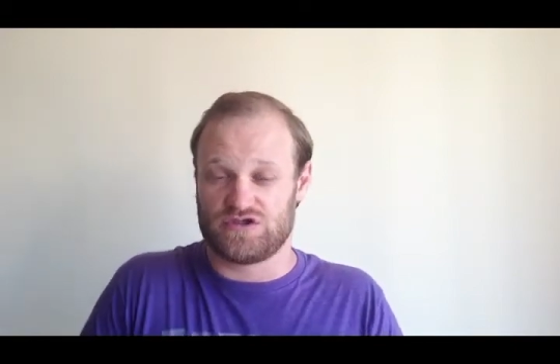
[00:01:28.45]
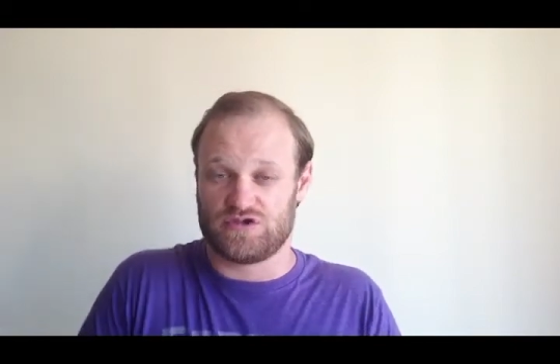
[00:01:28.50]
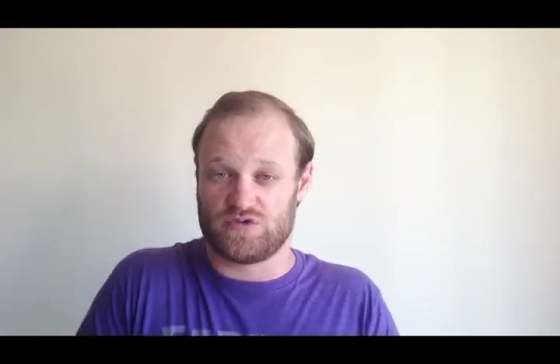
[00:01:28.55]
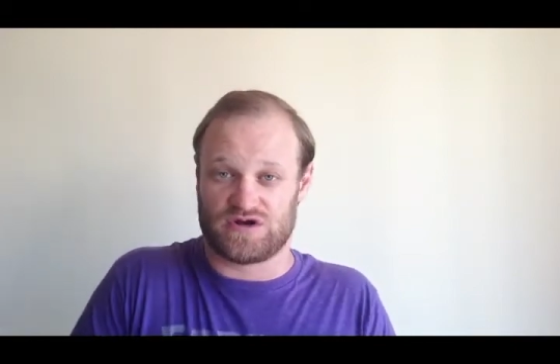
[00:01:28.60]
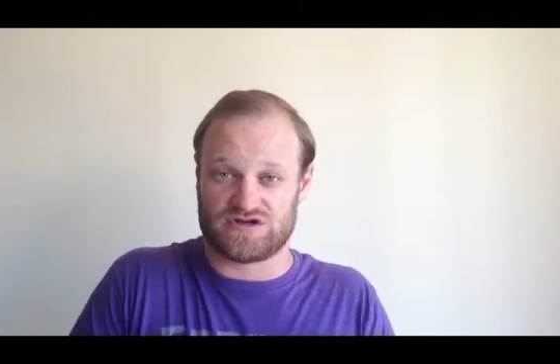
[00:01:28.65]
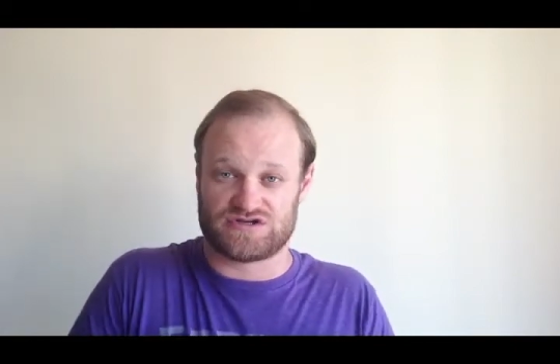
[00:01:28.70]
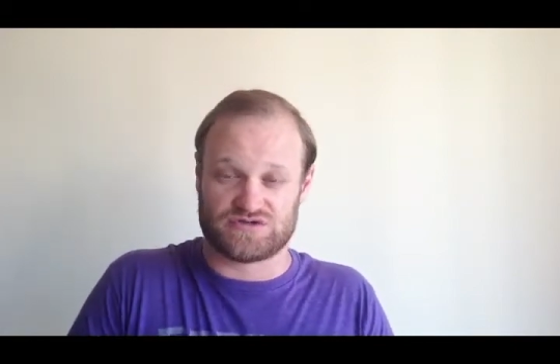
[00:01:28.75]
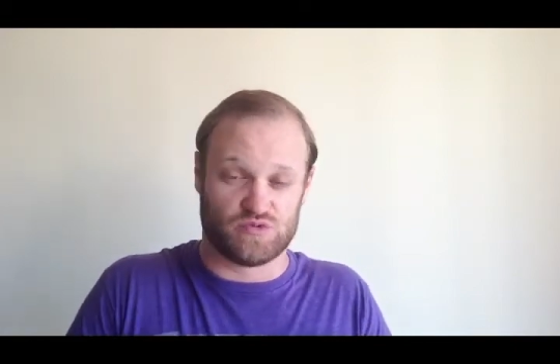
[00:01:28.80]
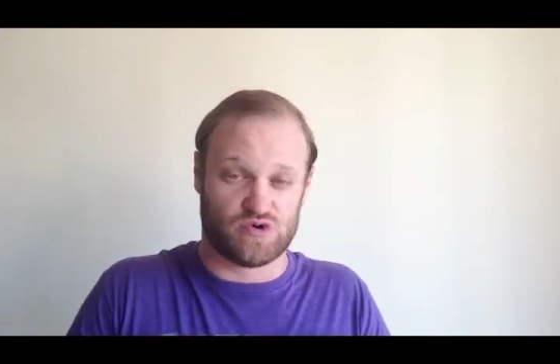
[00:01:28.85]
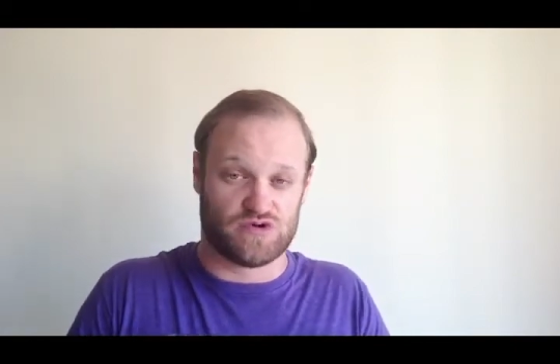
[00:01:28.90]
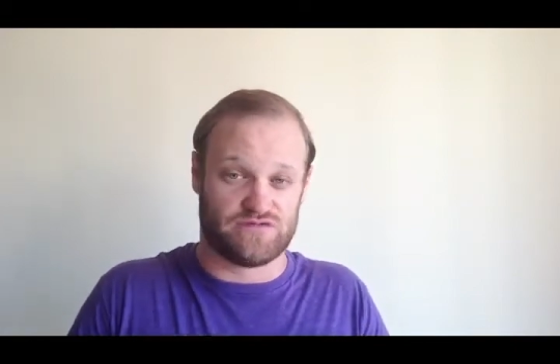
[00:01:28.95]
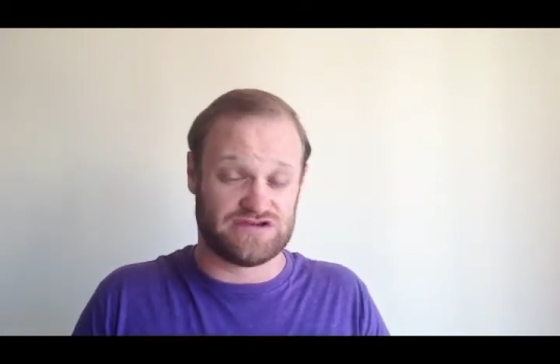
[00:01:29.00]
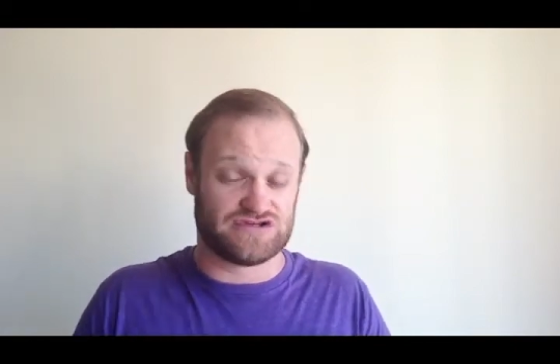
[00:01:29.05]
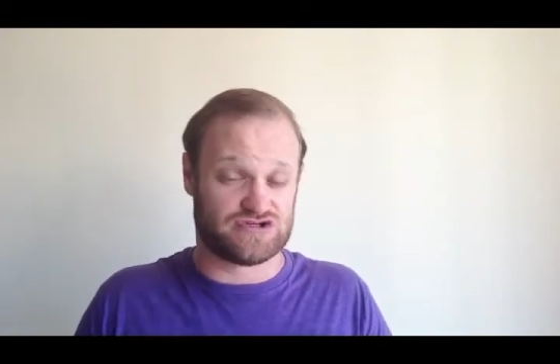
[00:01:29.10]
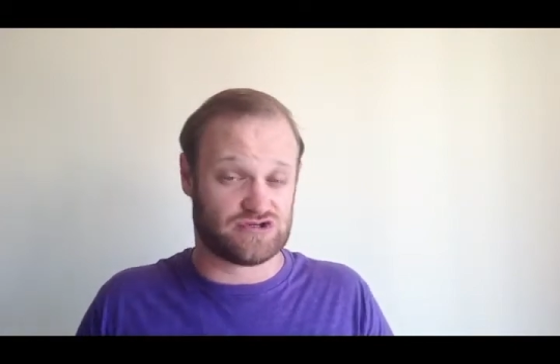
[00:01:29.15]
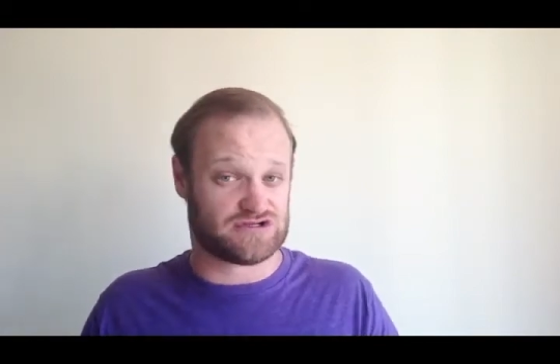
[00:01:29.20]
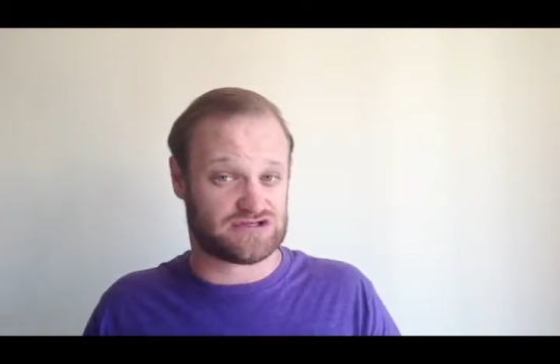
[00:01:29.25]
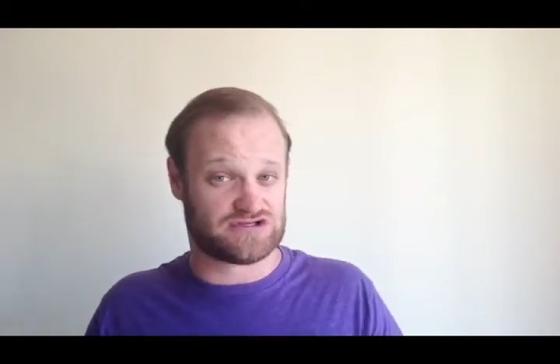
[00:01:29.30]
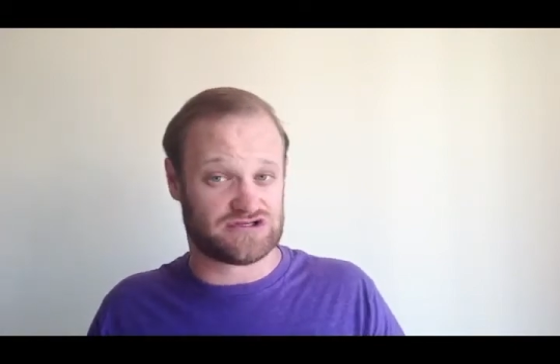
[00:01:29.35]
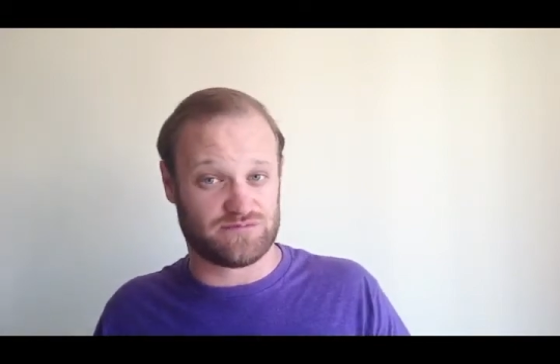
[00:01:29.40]
watch movies,
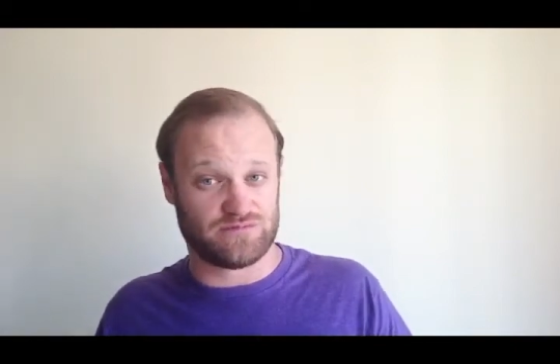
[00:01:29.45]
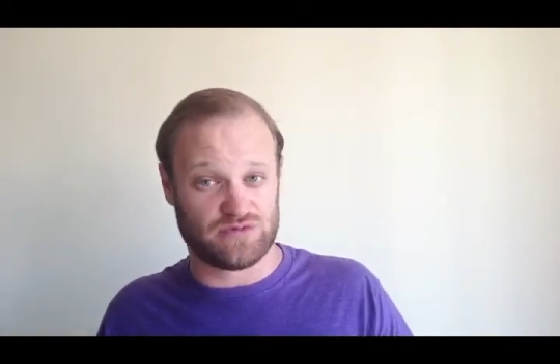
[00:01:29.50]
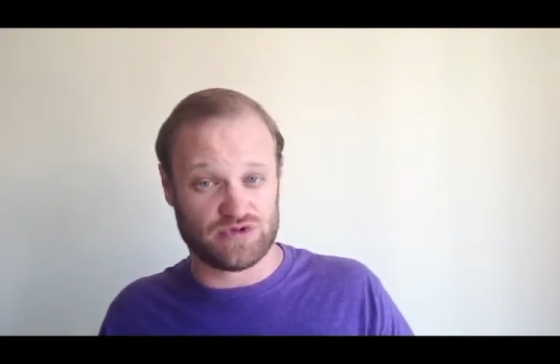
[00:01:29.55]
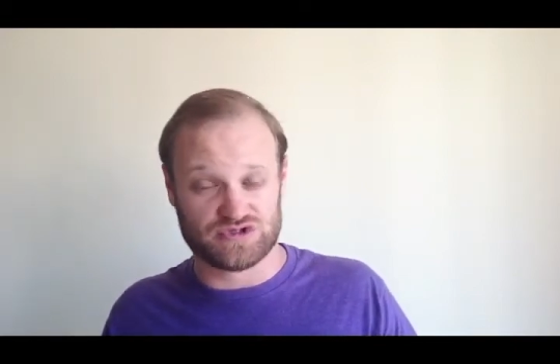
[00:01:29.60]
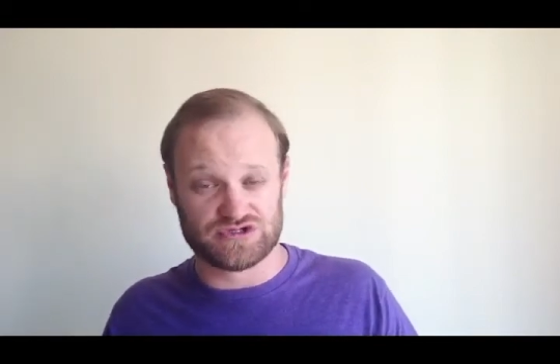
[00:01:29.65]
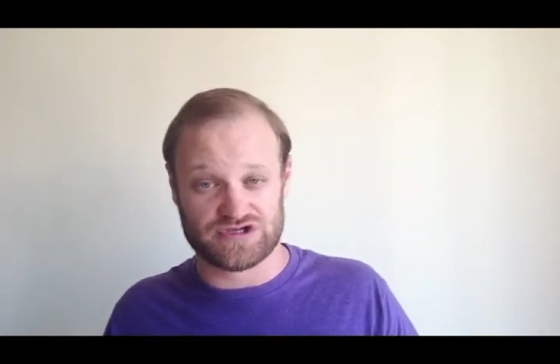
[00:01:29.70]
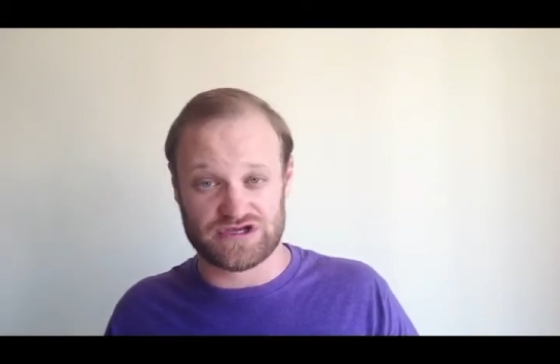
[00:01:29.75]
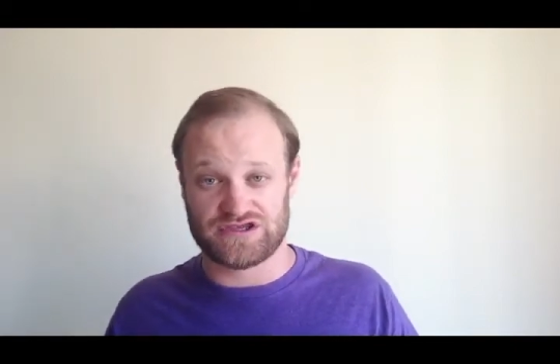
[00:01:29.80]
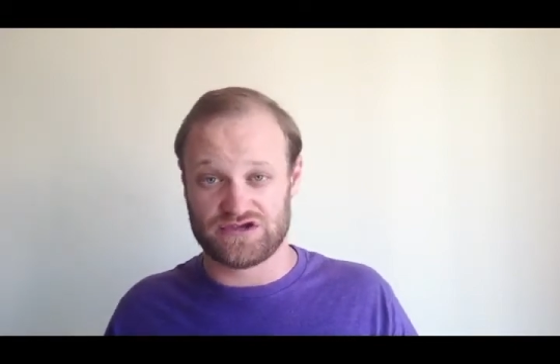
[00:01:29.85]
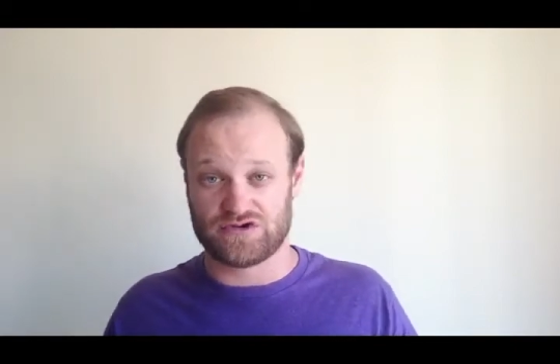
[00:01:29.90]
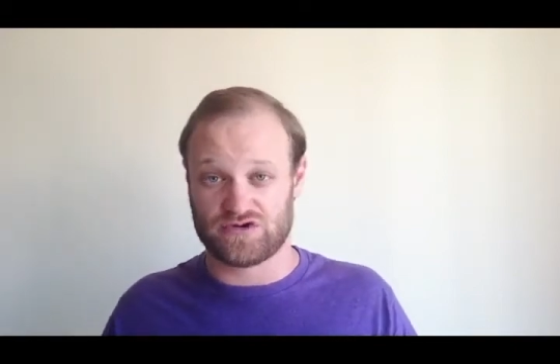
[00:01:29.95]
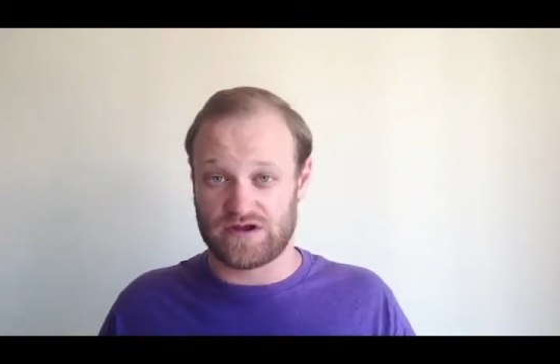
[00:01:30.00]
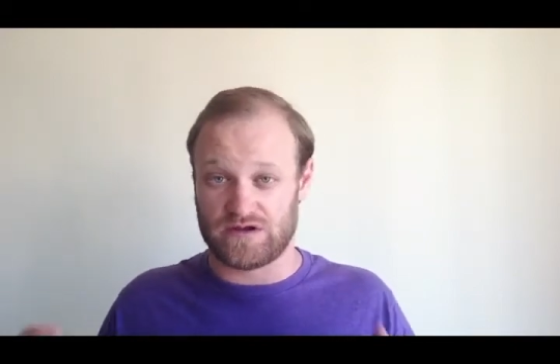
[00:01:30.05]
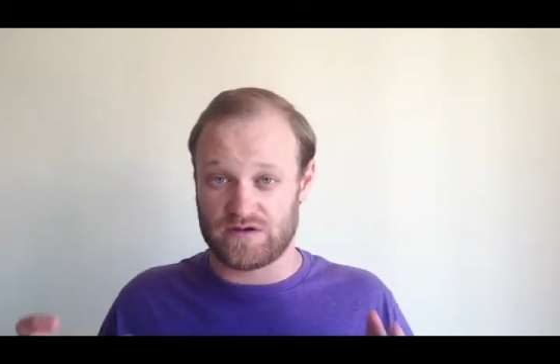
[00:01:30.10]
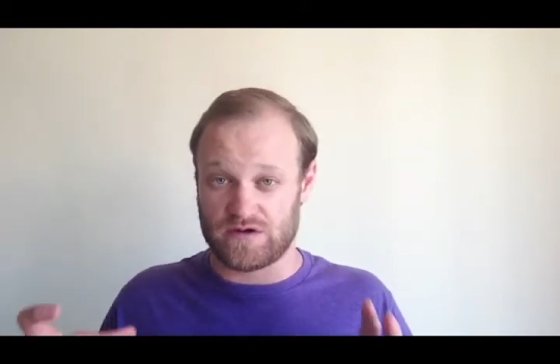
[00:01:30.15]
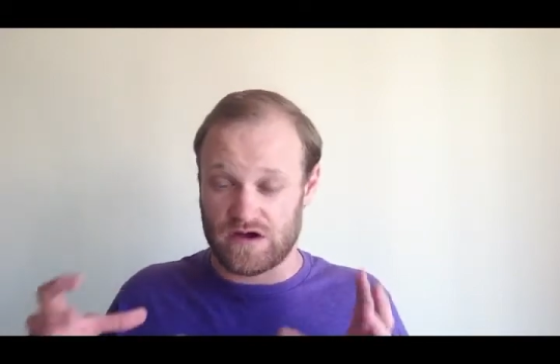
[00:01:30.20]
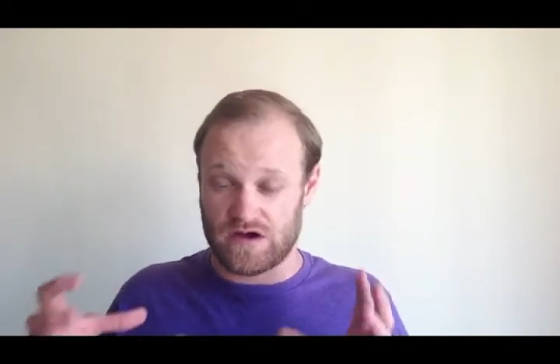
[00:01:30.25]
you listen to music, you're